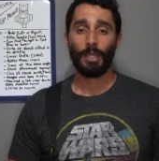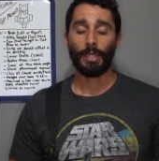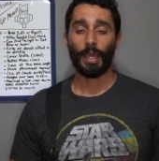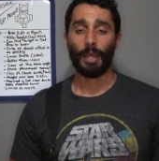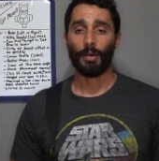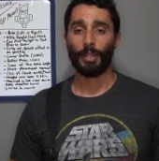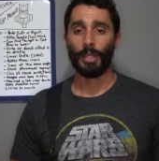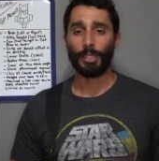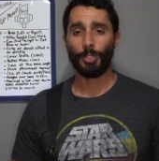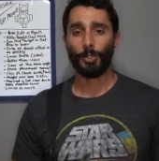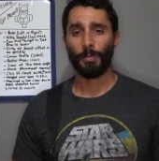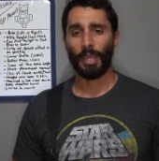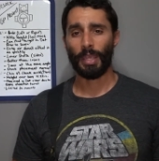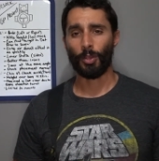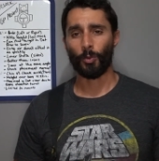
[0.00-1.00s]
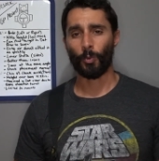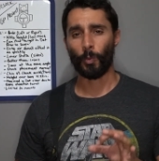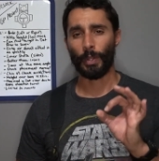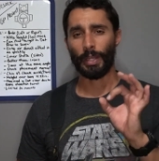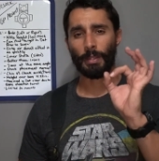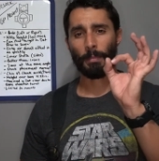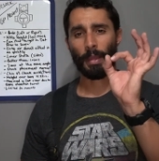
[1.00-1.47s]
Now, they do make a
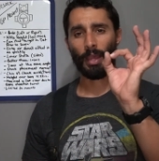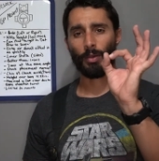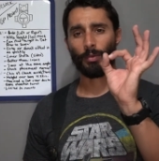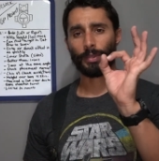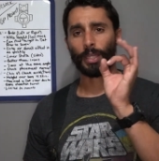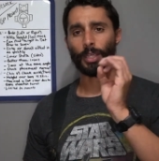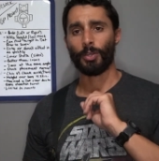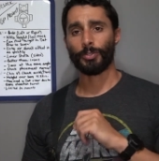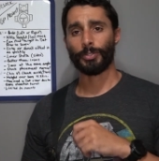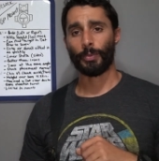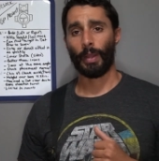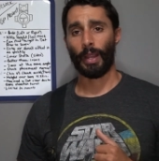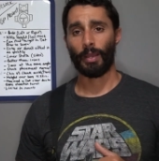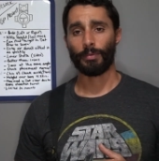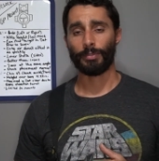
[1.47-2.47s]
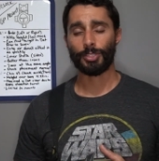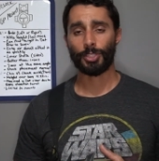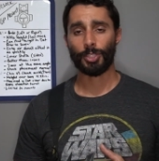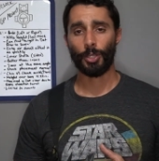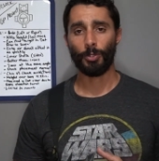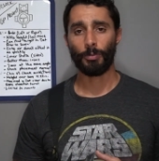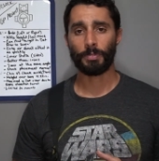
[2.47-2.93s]
ring mount that goes around
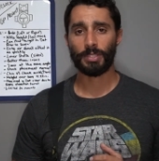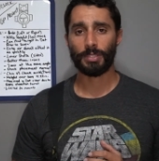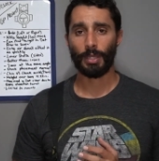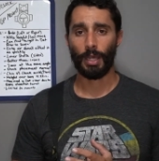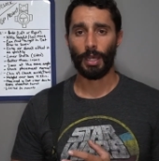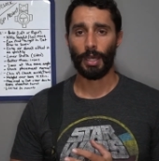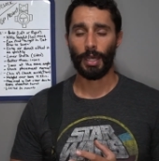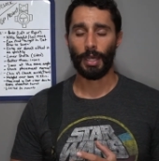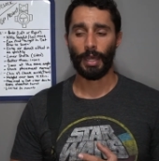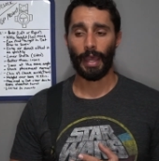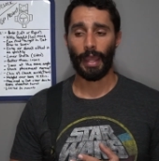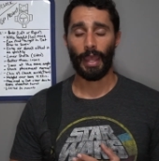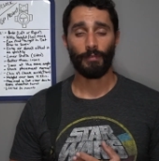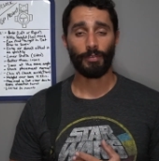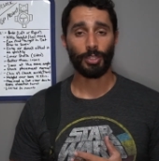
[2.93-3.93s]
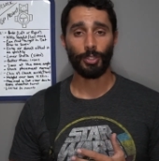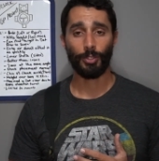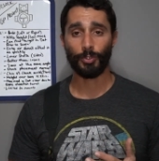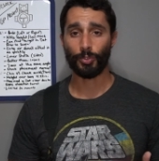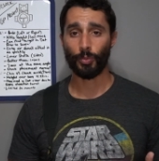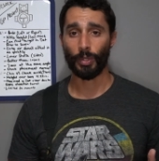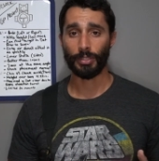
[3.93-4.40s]
scopes. I haven't
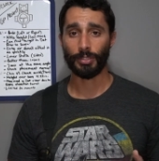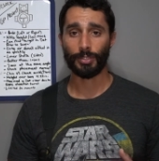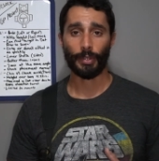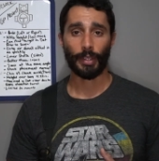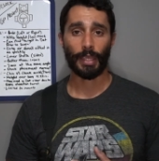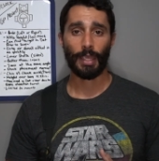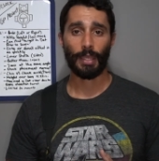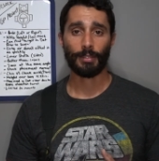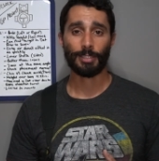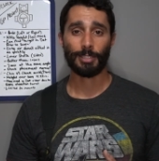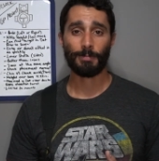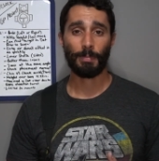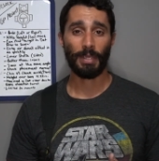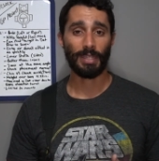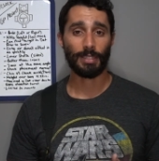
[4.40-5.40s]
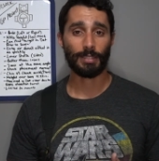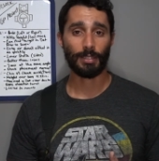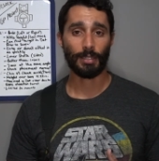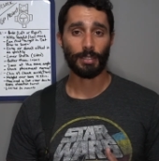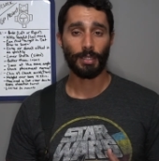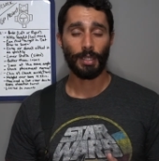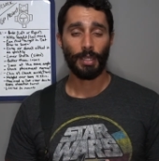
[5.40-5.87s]
used one, so I can't speak
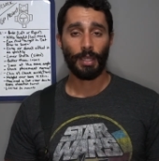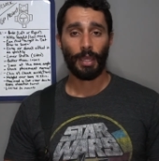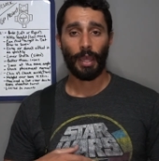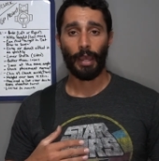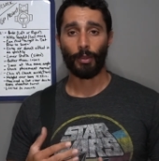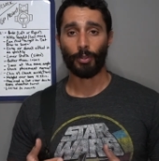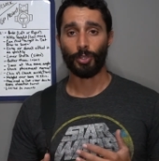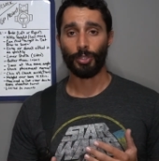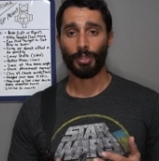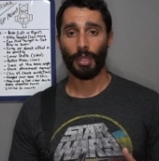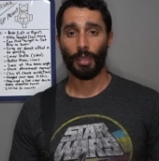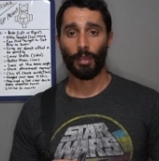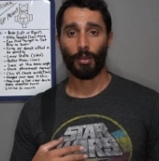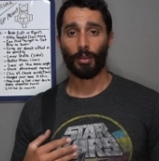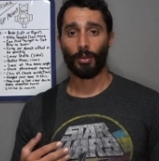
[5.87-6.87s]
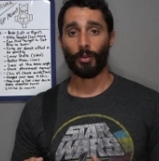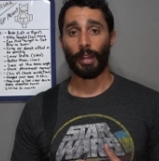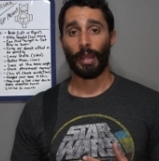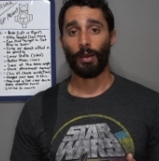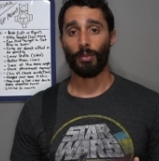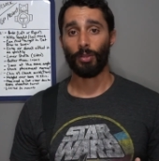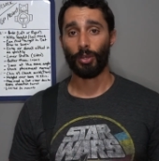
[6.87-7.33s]
to how good they are or
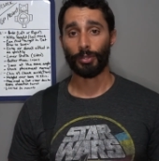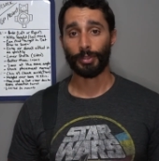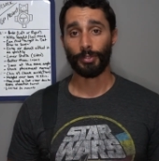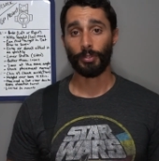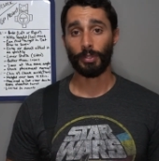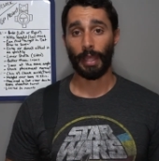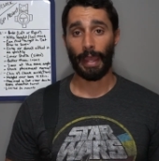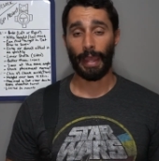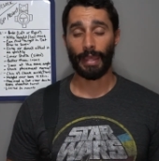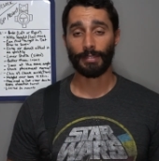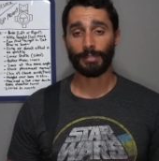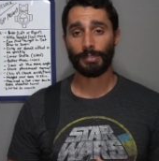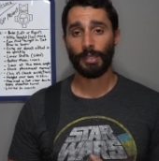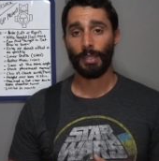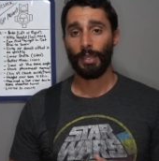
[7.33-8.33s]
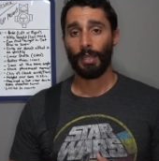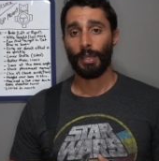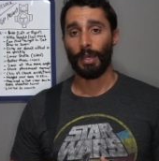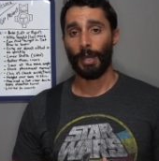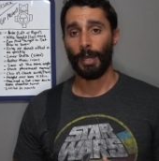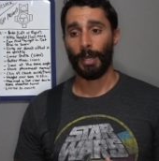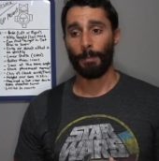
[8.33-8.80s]
how long they'll last.
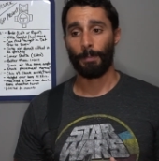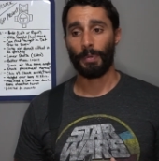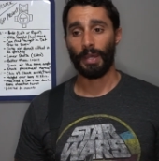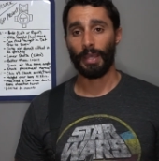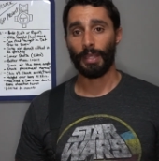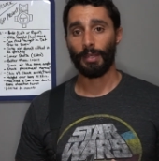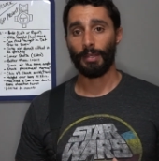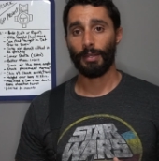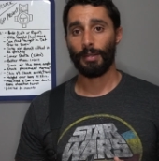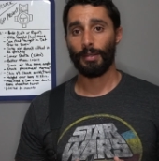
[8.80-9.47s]
But